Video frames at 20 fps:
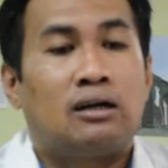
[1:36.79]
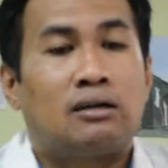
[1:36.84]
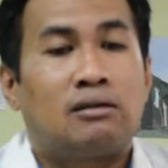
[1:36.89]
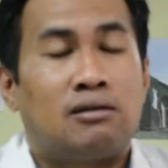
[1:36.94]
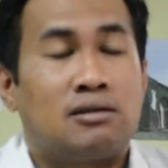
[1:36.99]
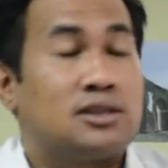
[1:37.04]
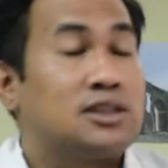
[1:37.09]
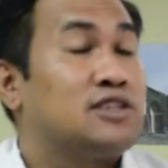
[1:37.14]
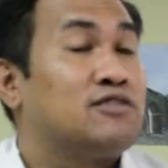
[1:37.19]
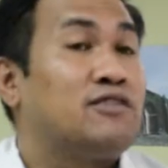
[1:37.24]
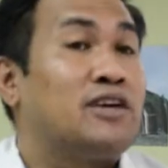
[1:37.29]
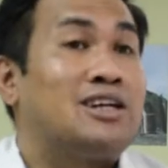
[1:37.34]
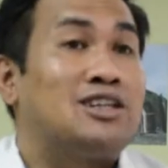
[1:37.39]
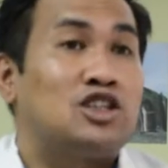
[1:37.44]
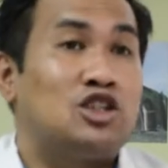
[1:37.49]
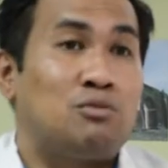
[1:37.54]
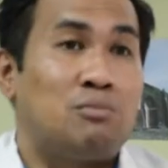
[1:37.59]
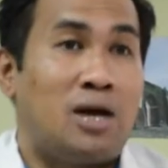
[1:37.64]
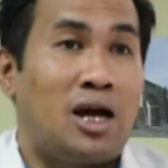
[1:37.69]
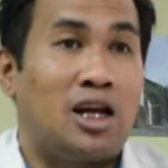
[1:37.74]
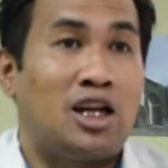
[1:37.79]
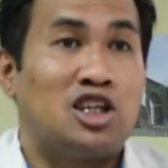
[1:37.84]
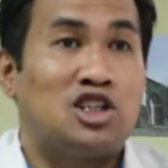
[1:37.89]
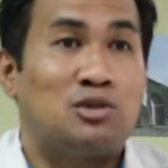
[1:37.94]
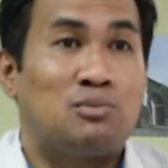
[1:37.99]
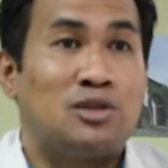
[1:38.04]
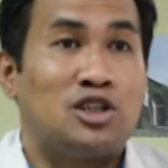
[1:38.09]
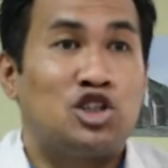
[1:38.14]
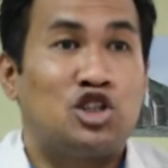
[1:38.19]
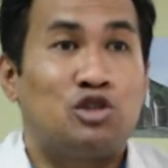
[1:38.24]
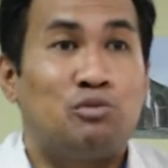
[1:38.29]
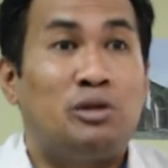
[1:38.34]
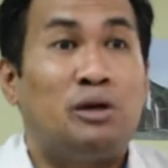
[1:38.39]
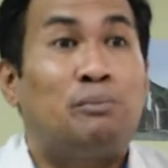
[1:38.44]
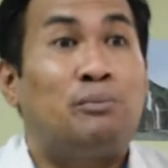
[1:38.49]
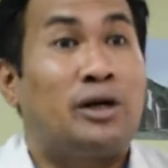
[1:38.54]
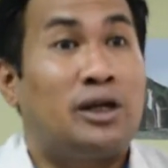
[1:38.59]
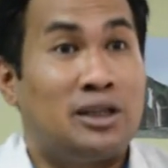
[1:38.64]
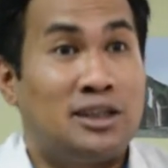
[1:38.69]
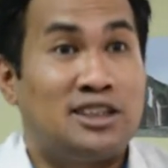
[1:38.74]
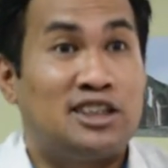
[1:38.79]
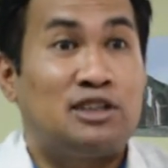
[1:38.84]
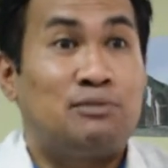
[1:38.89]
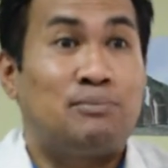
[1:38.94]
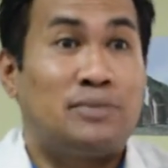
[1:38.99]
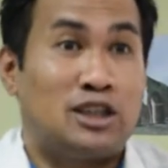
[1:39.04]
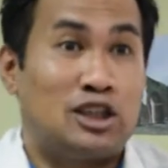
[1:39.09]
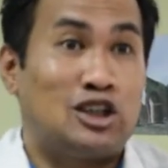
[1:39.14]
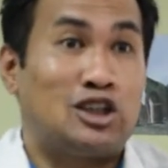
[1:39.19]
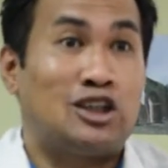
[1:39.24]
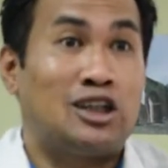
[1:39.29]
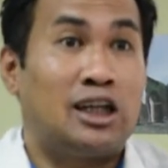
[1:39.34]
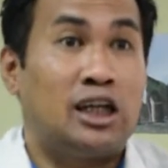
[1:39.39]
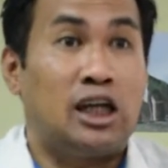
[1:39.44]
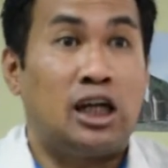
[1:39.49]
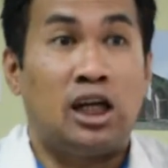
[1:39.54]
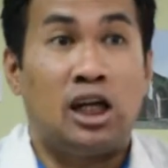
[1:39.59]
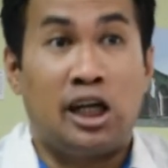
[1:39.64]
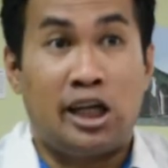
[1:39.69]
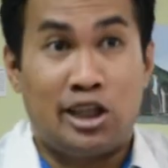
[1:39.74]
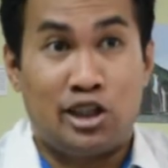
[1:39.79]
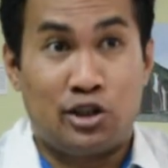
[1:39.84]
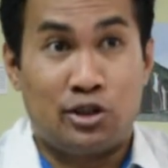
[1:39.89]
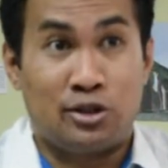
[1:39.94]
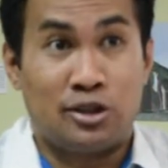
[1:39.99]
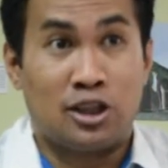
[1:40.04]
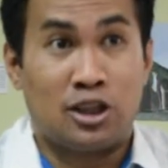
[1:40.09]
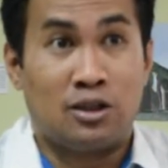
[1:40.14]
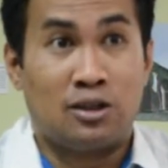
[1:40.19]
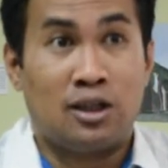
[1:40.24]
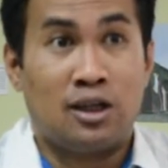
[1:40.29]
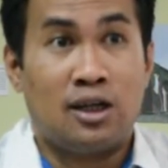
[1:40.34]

conservation management should be participatory in nature.